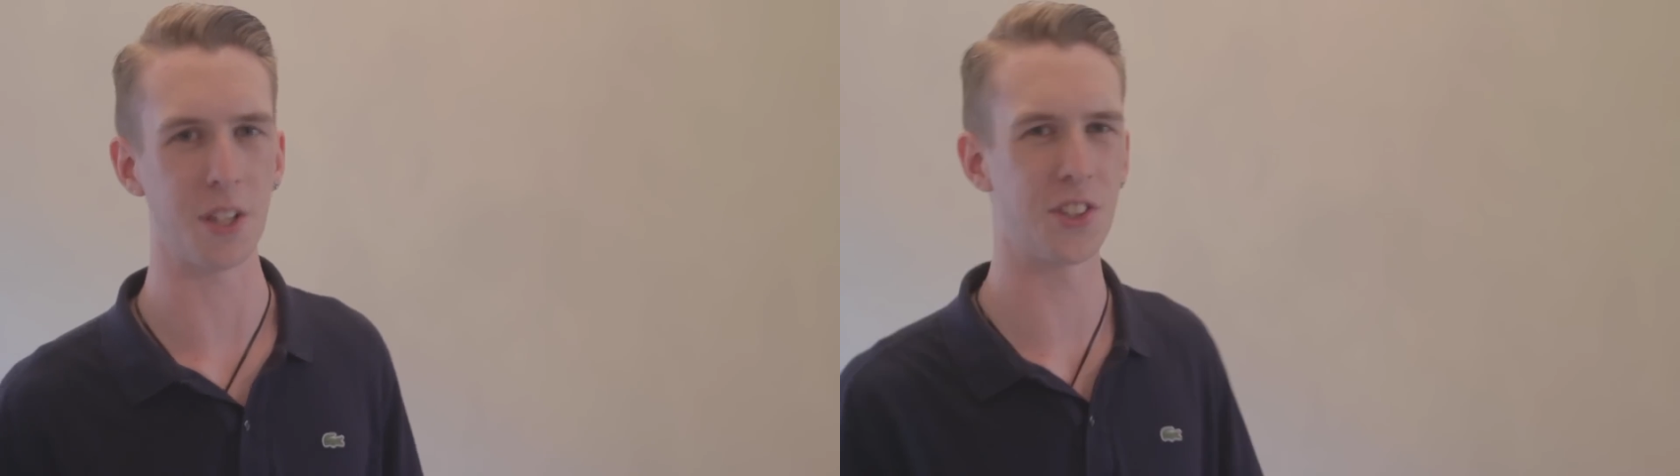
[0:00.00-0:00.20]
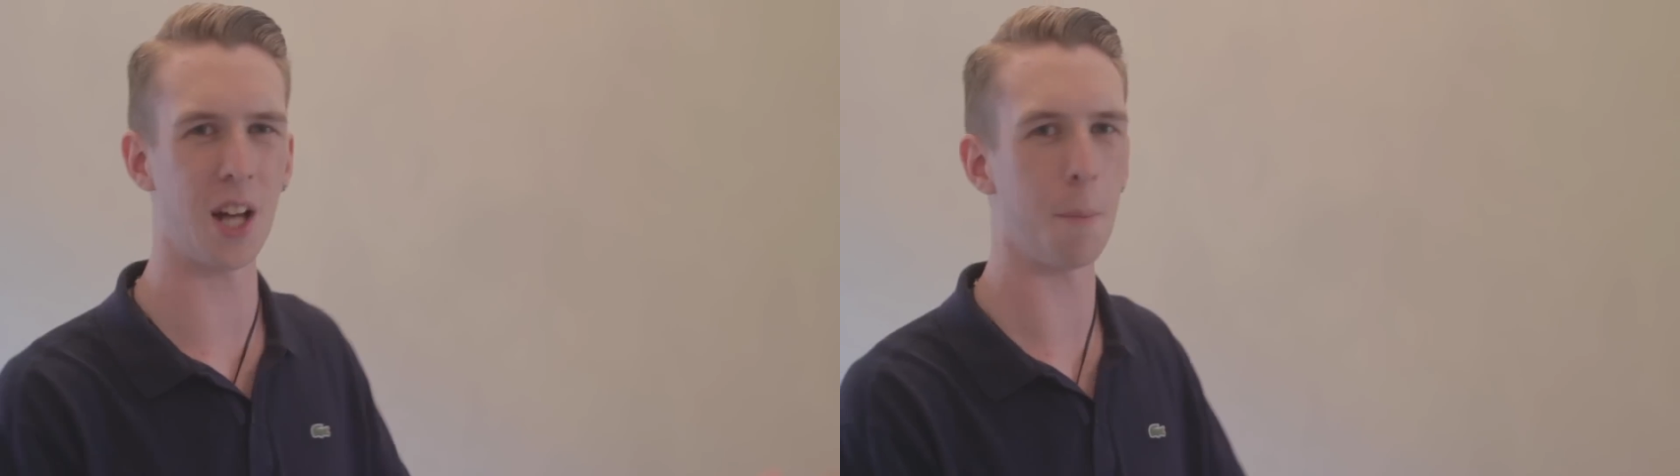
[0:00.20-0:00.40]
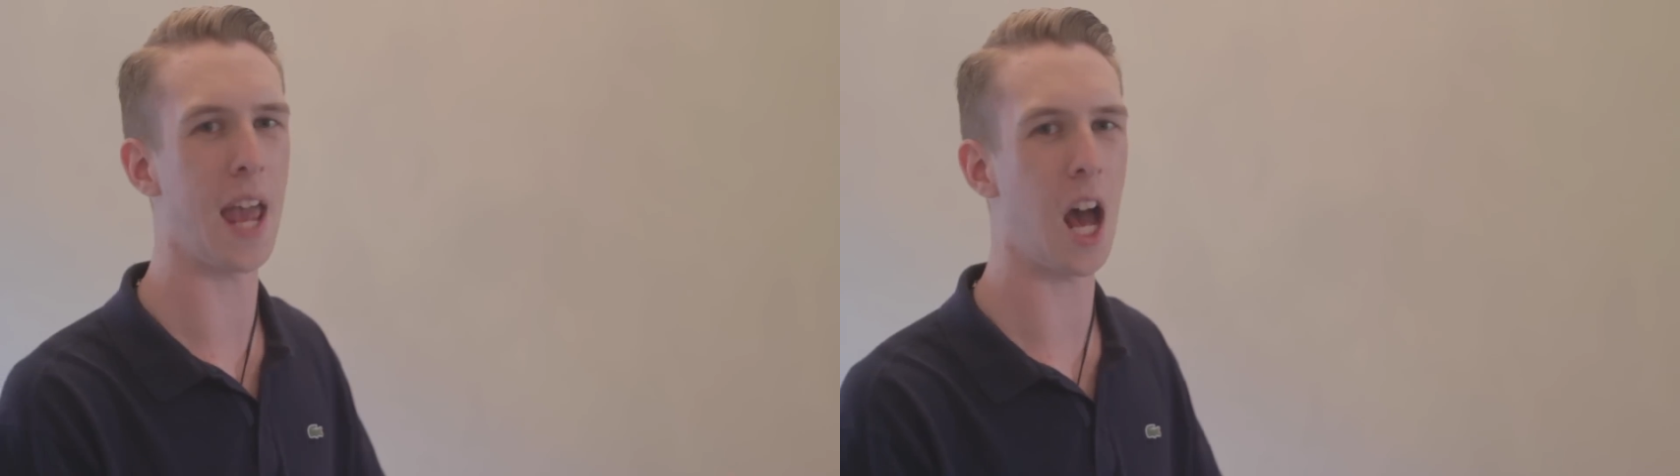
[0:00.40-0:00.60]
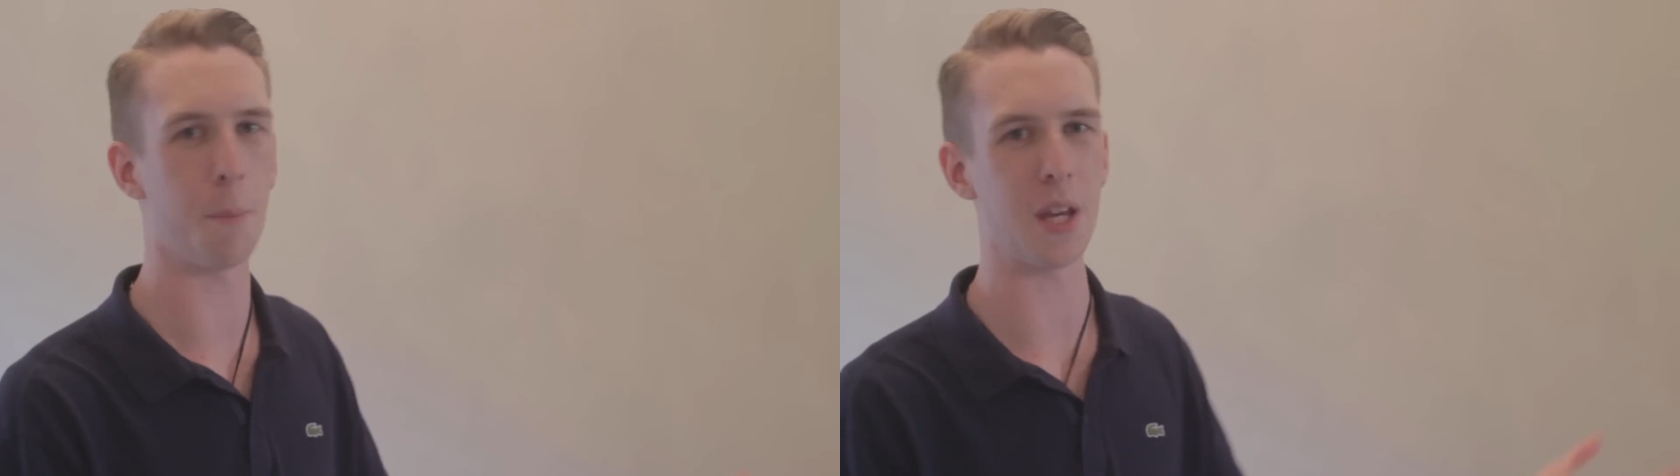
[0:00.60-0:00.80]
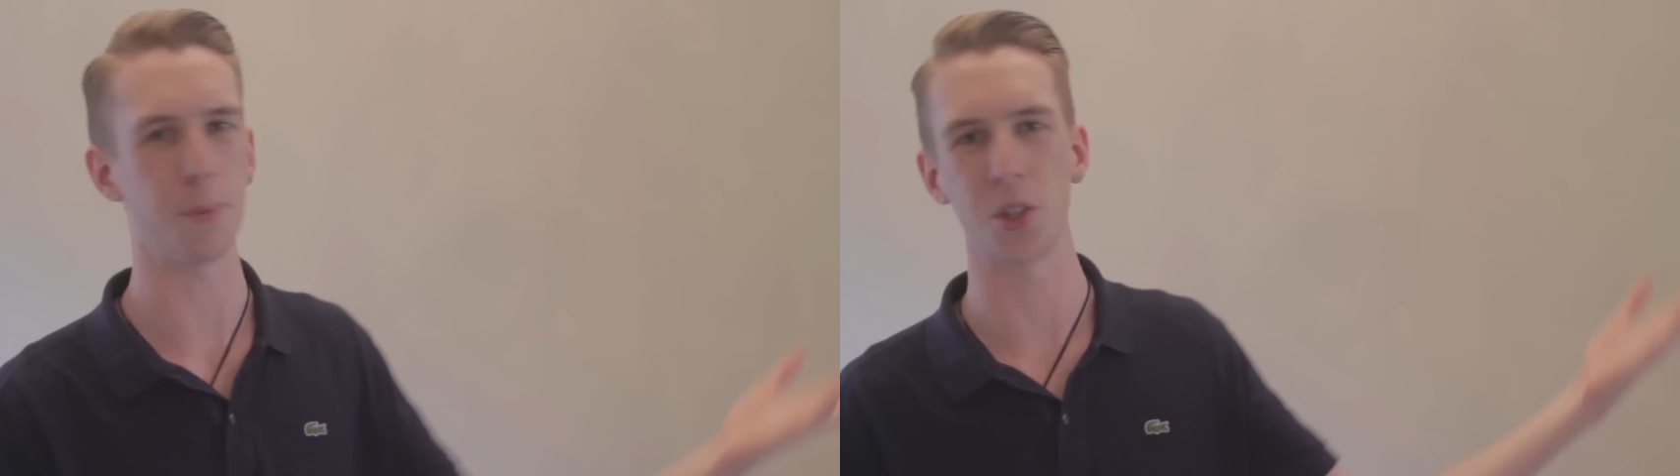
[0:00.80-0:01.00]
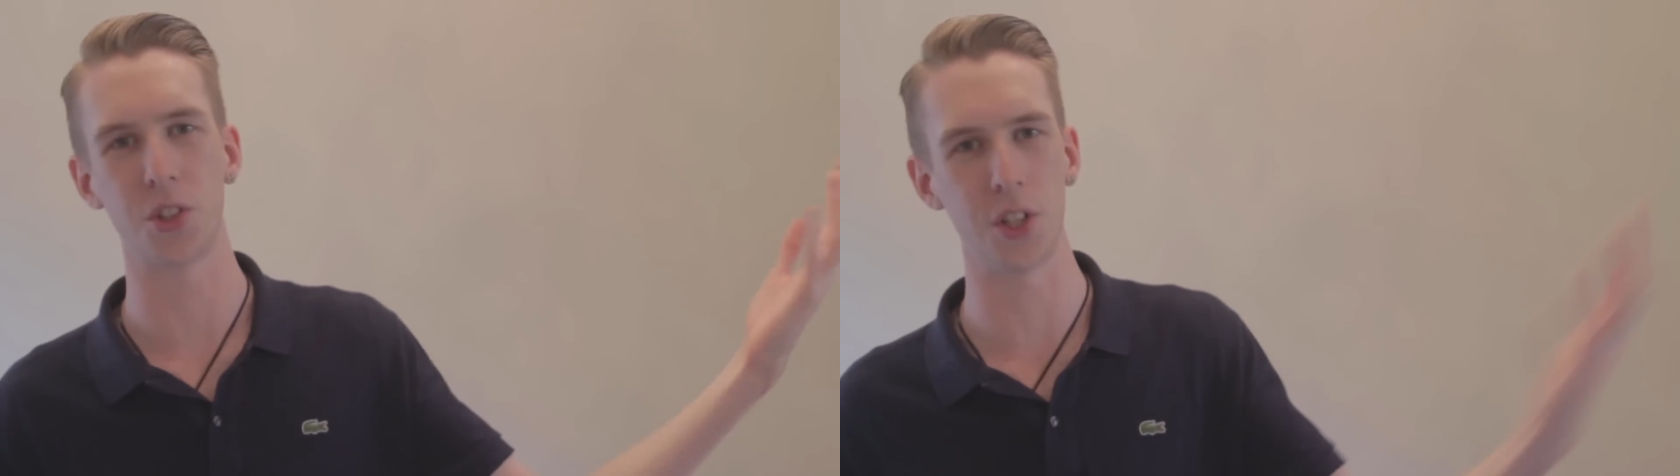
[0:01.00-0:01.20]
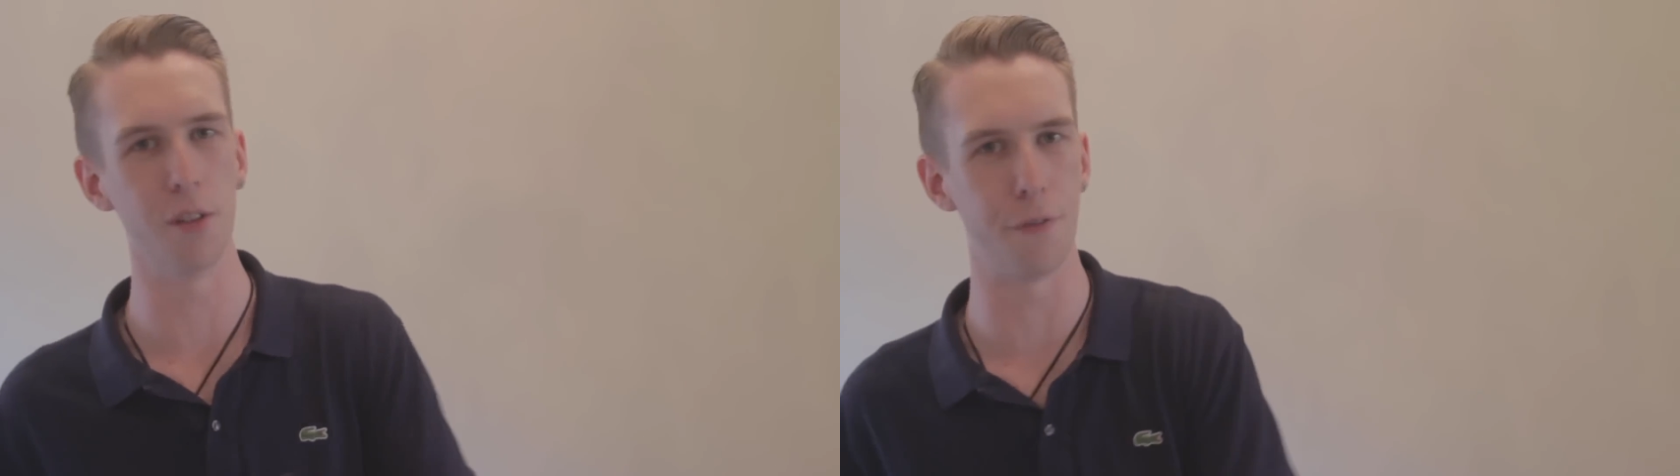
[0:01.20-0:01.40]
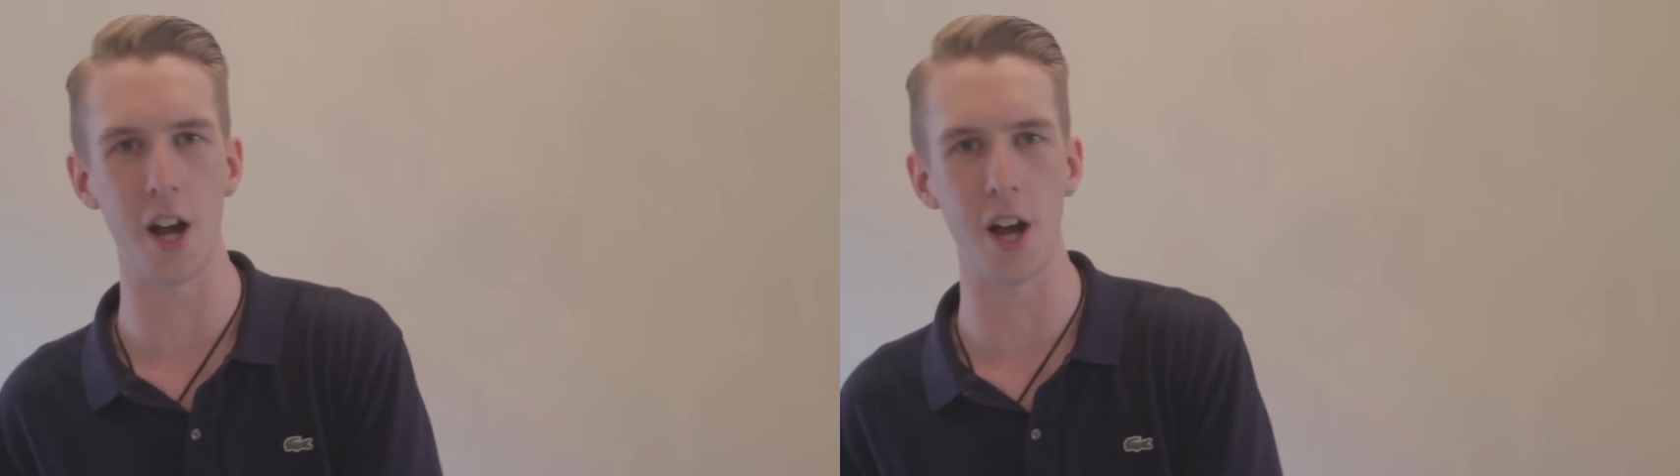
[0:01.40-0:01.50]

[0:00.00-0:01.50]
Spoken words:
but somehow people still